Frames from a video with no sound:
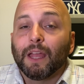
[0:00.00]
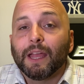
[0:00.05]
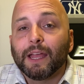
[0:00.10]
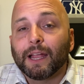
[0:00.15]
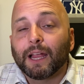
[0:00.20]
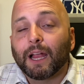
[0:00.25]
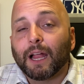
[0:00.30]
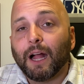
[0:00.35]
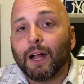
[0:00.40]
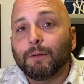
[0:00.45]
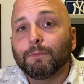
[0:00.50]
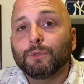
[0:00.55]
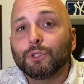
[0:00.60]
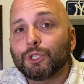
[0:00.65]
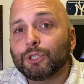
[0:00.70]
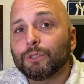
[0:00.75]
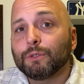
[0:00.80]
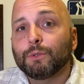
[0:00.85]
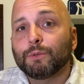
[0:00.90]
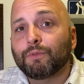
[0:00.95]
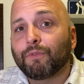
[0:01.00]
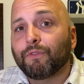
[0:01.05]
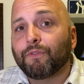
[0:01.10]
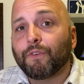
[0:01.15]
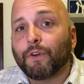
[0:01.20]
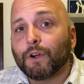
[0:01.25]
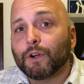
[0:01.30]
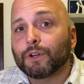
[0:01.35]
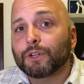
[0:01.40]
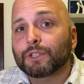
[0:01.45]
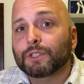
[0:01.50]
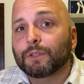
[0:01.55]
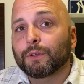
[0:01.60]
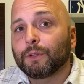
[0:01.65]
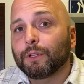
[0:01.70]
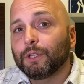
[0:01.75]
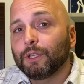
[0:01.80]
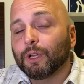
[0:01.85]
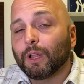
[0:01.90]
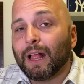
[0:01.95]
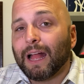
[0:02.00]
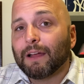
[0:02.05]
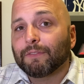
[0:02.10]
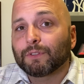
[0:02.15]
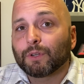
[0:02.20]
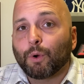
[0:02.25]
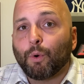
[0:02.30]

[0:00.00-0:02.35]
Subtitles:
Come June 1st, you'll have to